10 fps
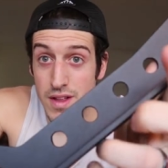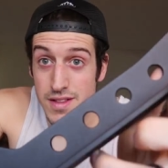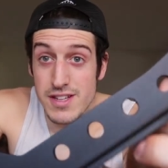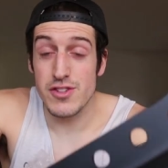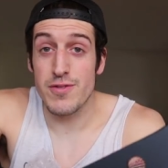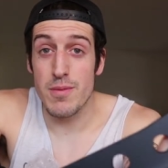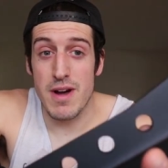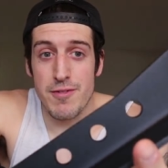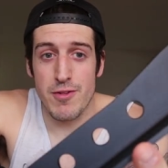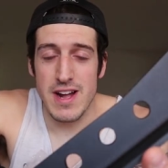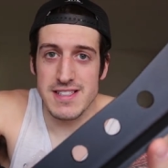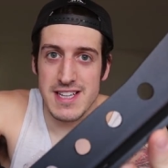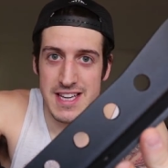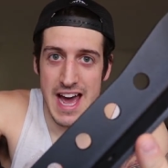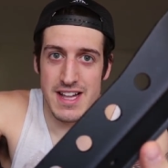These are from my friends
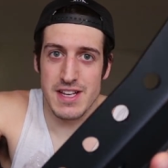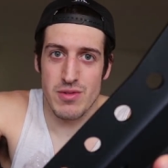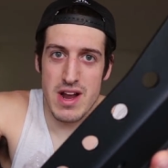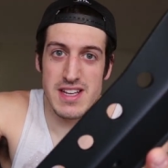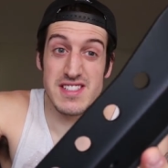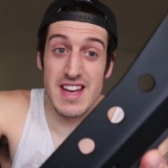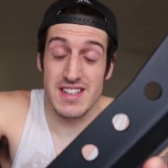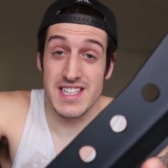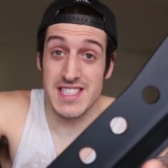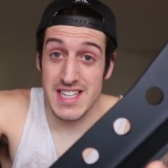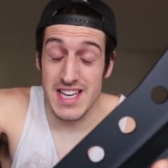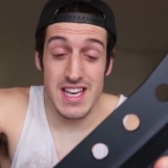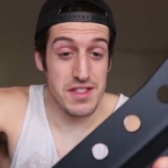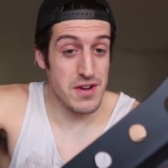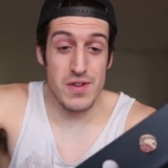at Cali Raised
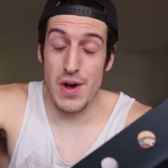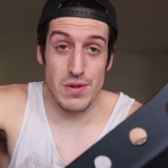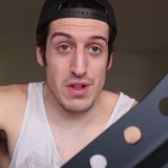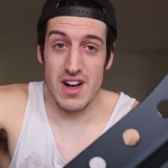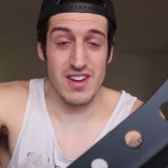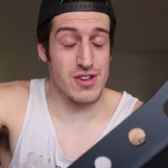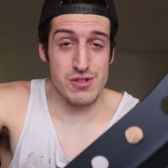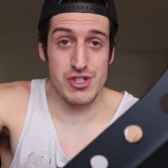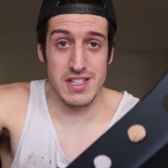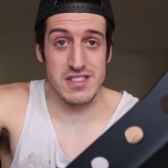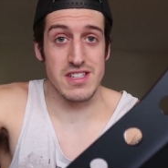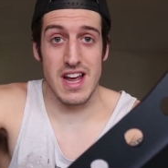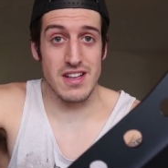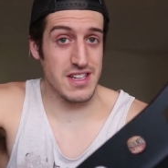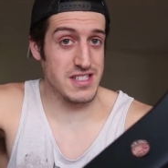LED. They're no longer just an
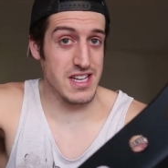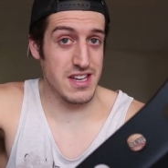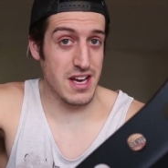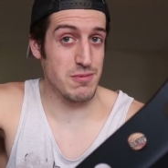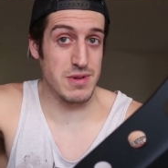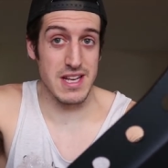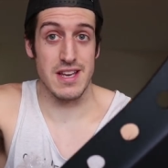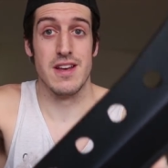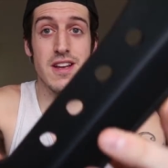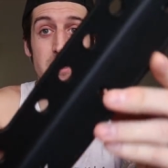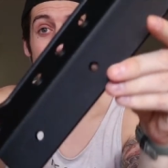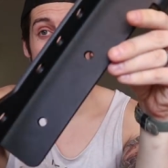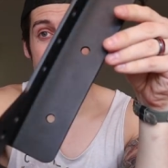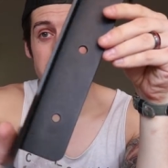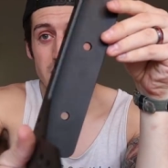LED company. You know
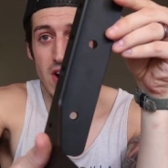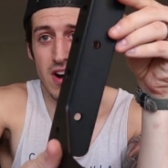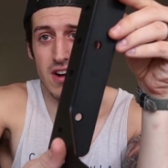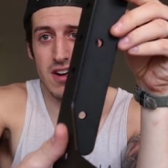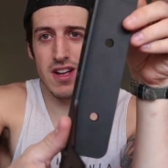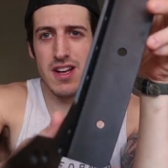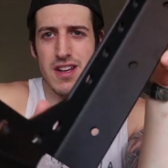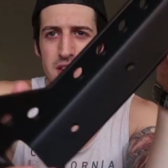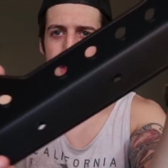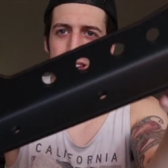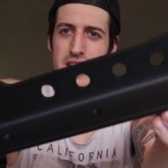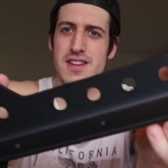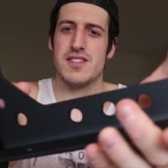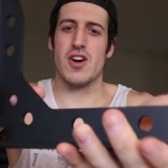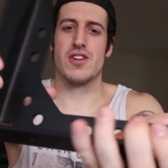what these are?
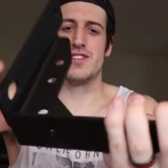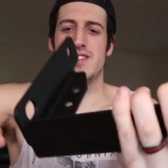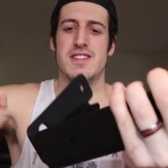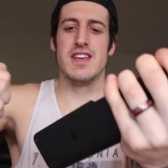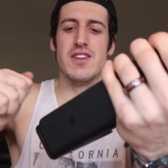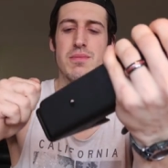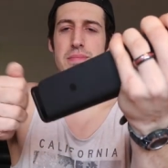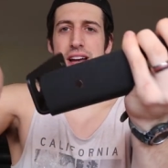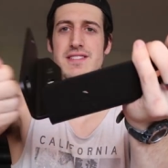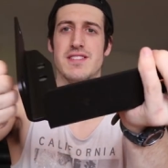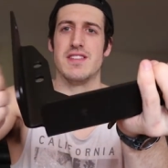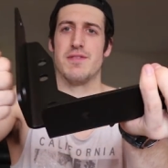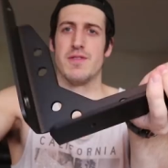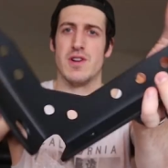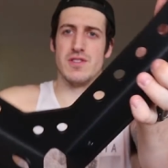These are steel bed
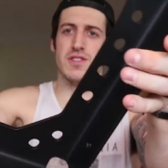stiffeners.